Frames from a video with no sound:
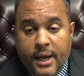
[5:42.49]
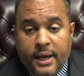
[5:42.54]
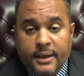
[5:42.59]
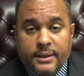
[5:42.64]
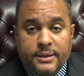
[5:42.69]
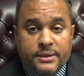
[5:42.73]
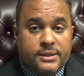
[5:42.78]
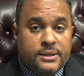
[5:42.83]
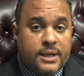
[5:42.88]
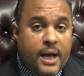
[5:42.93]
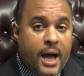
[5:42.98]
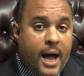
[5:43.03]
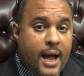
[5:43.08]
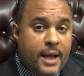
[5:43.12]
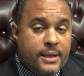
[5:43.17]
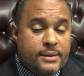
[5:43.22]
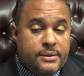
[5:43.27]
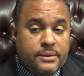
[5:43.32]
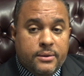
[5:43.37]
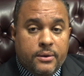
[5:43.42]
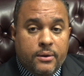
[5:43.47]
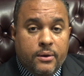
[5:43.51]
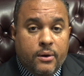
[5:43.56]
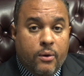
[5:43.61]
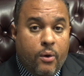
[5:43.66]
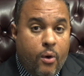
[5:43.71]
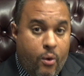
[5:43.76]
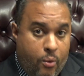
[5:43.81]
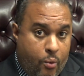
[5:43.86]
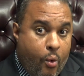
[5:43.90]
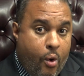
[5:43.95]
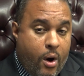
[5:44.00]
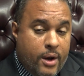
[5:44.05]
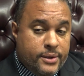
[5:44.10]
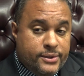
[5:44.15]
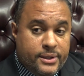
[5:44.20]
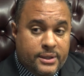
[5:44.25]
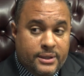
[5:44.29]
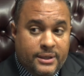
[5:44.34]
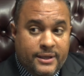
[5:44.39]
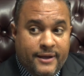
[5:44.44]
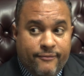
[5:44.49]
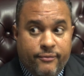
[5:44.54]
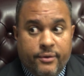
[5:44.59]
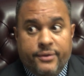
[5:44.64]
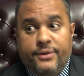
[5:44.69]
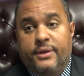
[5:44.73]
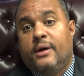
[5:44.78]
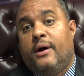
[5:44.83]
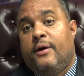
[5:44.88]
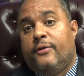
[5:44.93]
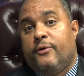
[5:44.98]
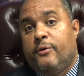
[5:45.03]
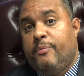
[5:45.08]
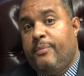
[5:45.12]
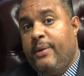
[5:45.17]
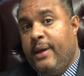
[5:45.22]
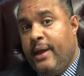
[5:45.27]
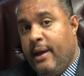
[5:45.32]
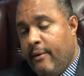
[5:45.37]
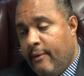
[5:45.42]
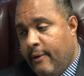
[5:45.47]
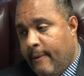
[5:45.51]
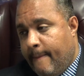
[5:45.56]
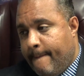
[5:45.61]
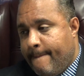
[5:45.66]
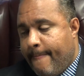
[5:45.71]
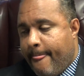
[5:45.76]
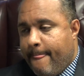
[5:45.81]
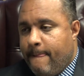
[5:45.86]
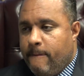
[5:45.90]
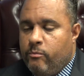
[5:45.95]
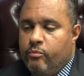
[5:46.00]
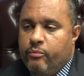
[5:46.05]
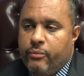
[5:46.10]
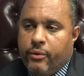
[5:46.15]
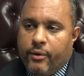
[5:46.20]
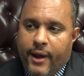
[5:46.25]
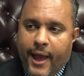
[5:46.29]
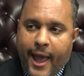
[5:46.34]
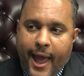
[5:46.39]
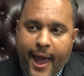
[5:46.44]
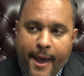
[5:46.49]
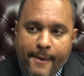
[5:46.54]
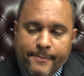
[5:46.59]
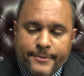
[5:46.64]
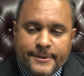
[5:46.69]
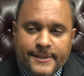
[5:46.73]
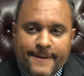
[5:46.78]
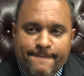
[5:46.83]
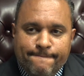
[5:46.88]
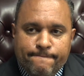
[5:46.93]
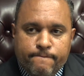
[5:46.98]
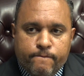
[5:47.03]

and decides or wants to live with the other parent. Perhaps